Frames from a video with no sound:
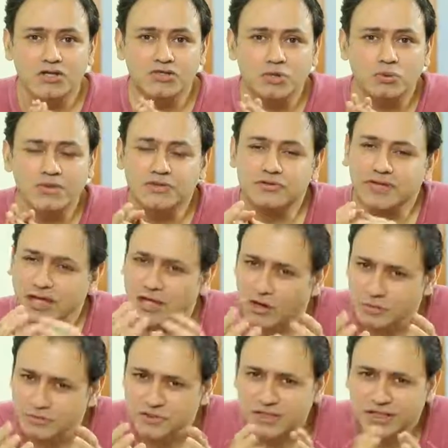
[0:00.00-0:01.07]
So with real
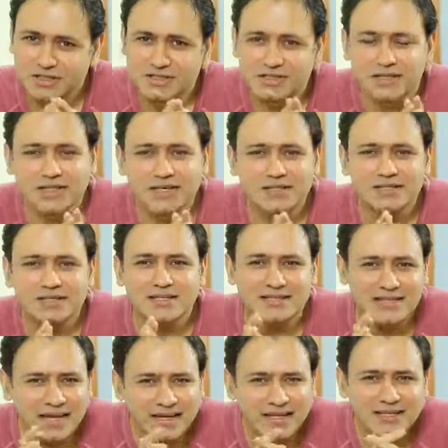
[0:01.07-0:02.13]
objects, it's
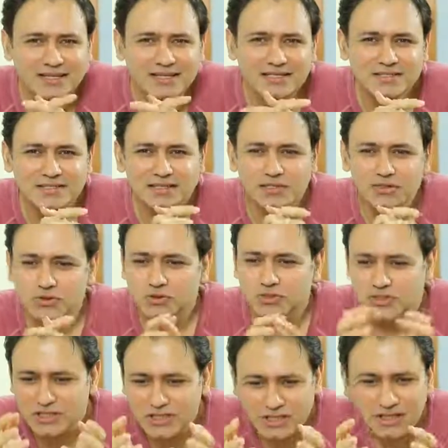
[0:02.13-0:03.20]
slightly easier to
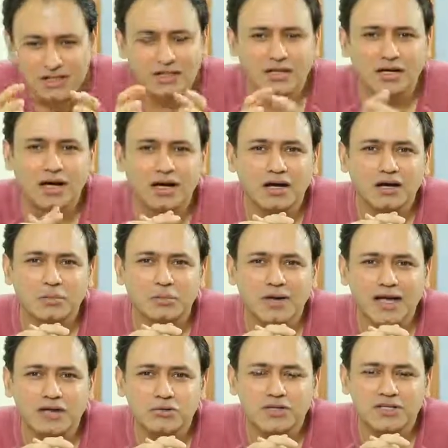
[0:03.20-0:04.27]
see
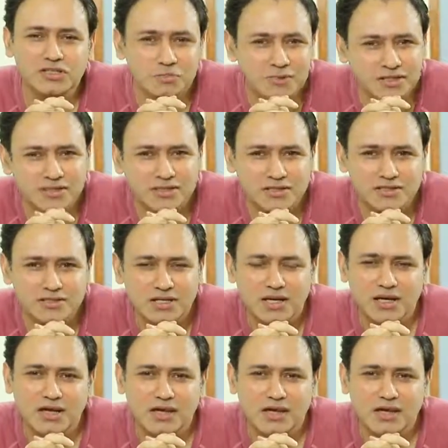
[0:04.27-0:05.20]
and to experience